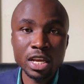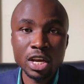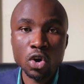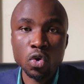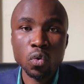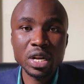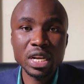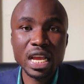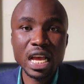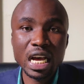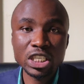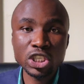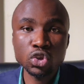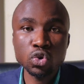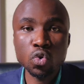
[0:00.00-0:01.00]
with regards
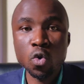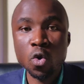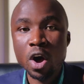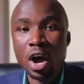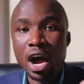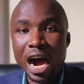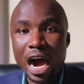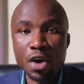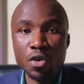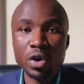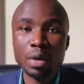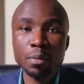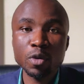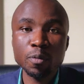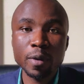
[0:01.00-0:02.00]
to how you can
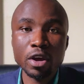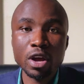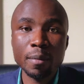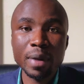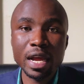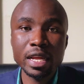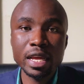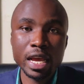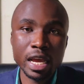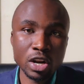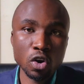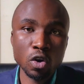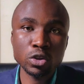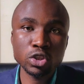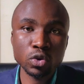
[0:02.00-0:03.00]
multiply your money and
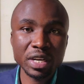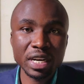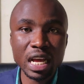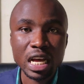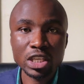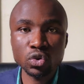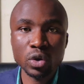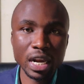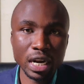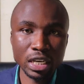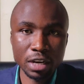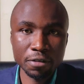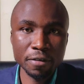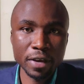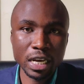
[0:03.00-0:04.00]
also with regards to current
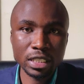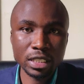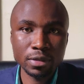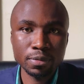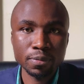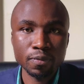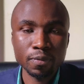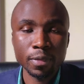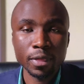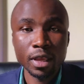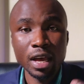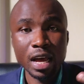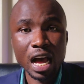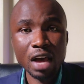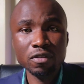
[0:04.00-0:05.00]
affairs.
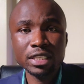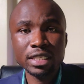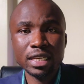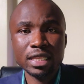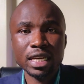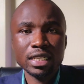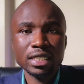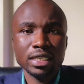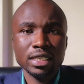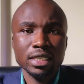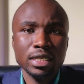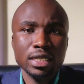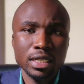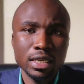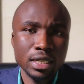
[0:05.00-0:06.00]
Having said that,
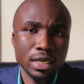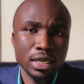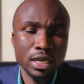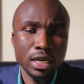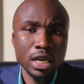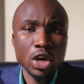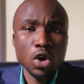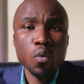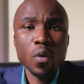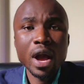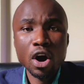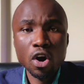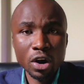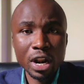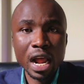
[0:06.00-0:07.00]
we are
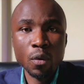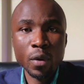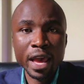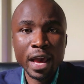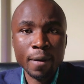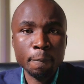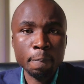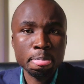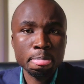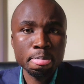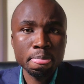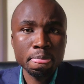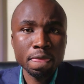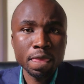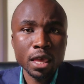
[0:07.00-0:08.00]
all aware,
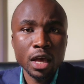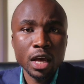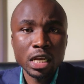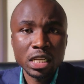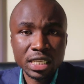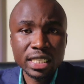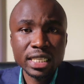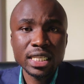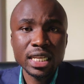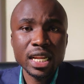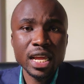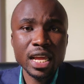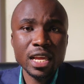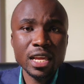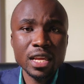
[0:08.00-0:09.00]
since
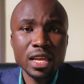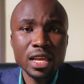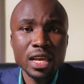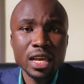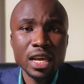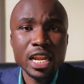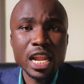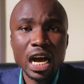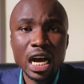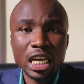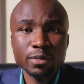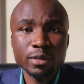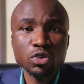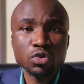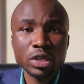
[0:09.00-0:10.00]
yesterday, there has
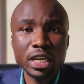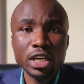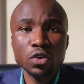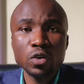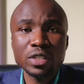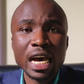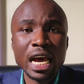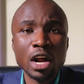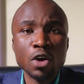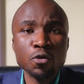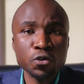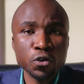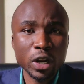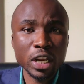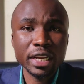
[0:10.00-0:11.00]
been trending news around
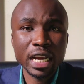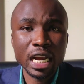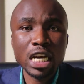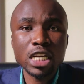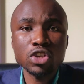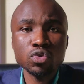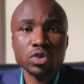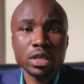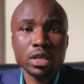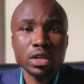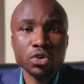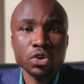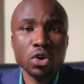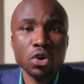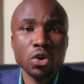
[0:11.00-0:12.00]
fuel in the country. You
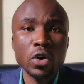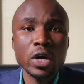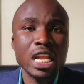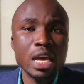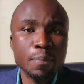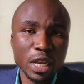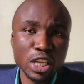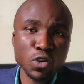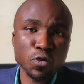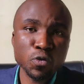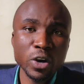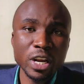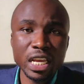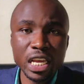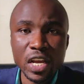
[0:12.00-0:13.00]
know, the price of
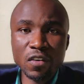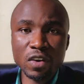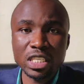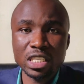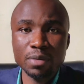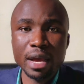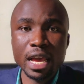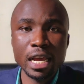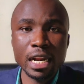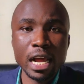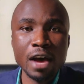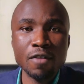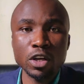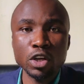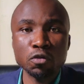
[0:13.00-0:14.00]
fuel increasing by an
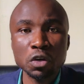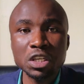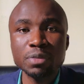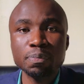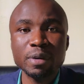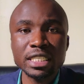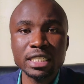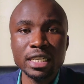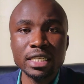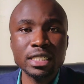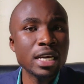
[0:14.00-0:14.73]
average of 20%